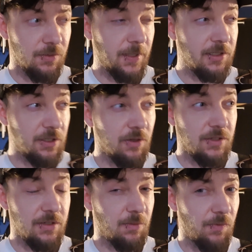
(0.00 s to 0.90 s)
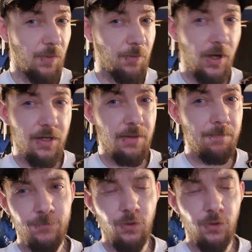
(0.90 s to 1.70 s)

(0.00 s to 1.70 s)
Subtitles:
especially not since we've upgraded them.